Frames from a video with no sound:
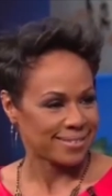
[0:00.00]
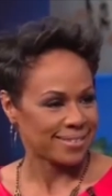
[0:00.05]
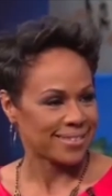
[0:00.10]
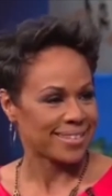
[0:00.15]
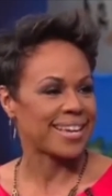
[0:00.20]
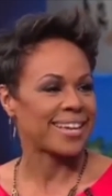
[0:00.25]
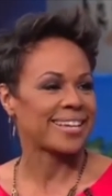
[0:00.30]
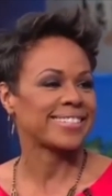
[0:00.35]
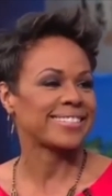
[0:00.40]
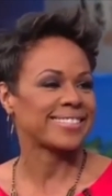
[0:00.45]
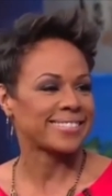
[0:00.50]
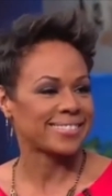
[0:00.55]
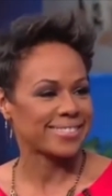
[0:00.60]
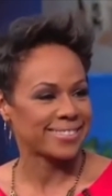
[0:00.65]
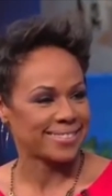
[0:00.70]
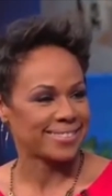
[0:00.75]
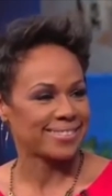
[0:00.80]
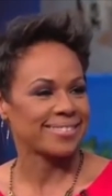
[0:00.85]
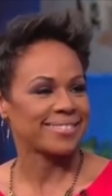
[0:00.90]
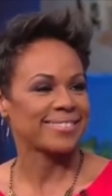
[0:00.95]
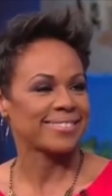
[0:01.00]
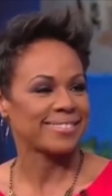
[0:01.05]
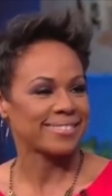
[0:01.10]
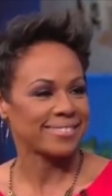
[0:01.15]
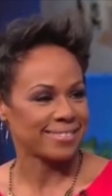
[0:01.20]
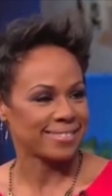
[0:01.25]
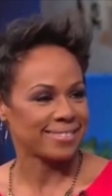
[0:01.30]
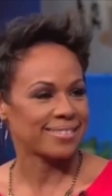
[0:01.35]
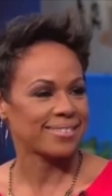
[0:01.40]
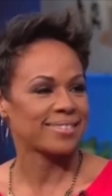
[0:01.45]
Yes. Uh, for our
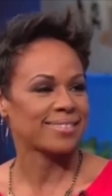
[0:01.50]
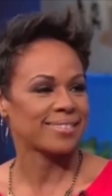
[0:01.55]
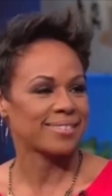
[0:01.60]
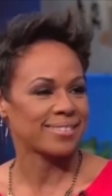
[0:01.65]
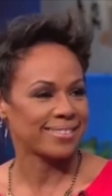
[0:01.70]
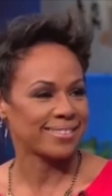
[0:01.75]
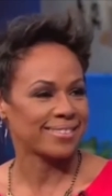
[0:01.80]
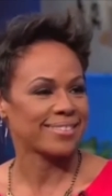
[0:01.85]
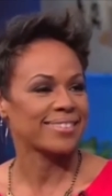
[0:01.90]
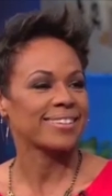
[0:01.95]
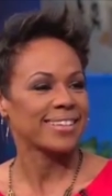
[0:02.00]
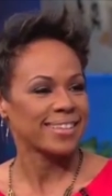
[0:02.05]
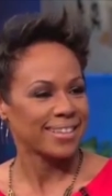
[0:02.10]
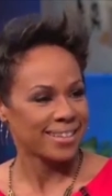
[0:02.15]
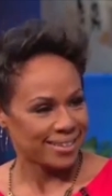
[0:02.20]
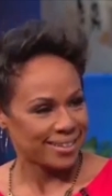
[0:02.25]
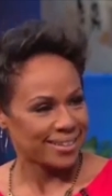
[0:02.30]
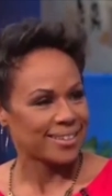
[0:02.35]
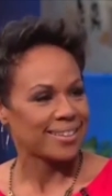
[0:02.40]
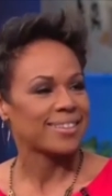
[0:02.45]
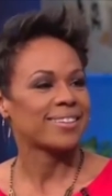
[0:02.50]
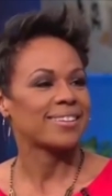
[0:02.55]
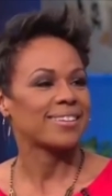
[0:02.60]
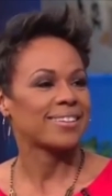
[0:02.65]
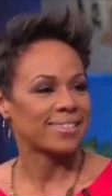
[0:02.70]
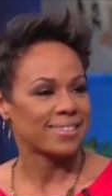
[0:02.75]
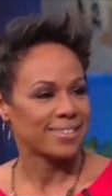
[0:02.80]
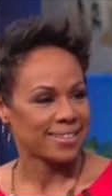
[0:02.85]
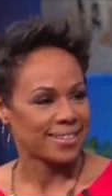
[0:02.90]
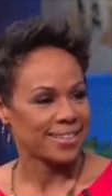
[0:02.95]
New Year's Eve party that we
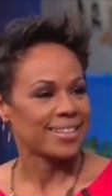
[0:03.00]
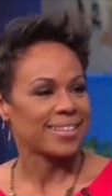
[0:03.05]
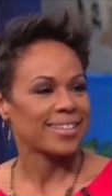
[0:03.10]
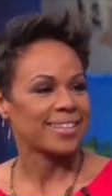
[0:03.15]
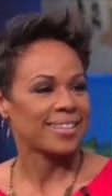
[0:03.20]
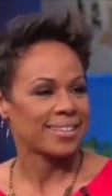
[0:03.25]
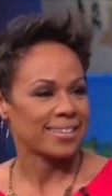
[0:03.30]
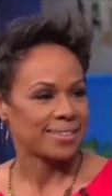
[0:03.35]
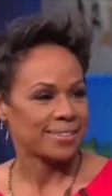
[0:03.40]
throw every year.